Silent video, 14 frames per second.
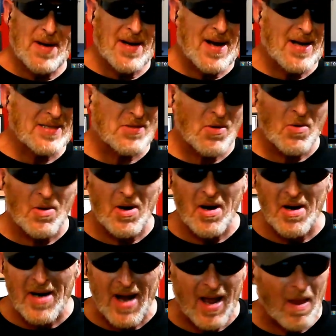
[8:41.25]
my God! Throwing
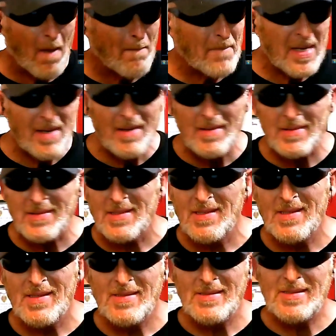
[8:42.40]
hundred dollar bills.
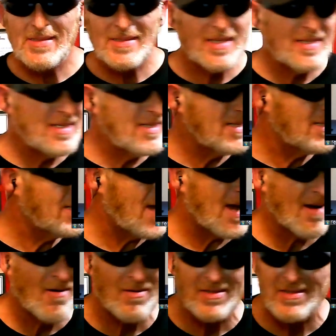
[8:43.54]
He said he can
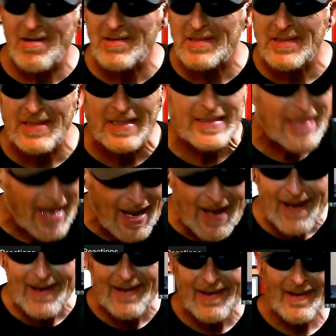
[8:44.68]
daggone talk to the
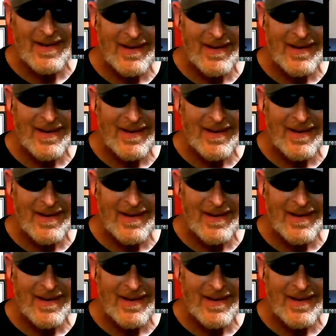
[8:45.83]
dead.